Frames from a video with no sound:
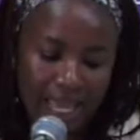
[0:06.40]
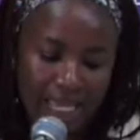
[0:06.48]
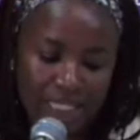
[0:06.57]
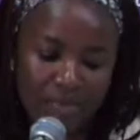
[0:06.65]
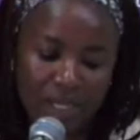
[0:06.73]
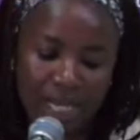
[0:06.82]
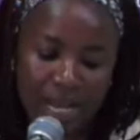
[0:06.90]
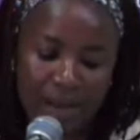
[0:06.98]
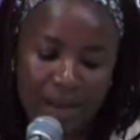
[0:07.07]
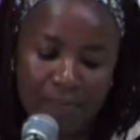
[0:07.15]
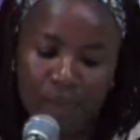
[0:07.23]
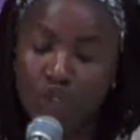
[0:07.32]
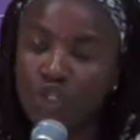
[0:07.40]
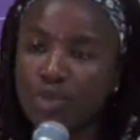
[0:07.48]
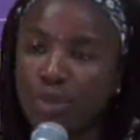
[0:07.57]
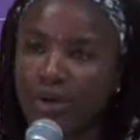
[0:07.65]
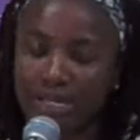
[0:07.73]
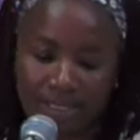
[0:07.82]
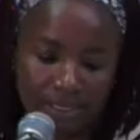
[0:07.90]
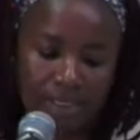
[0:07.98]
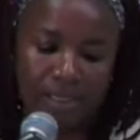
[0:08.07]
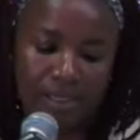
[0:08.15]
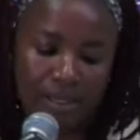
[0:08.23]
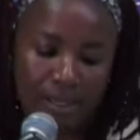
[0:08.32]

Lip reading: has become prosperous